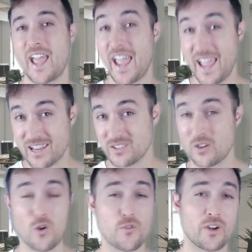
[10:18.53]
and
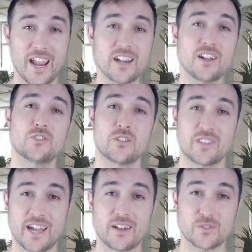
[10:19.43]
over
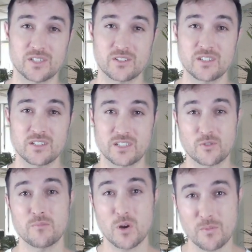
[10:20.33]
800,000
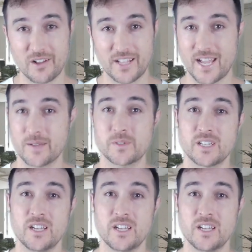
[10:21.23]
different mobile apps.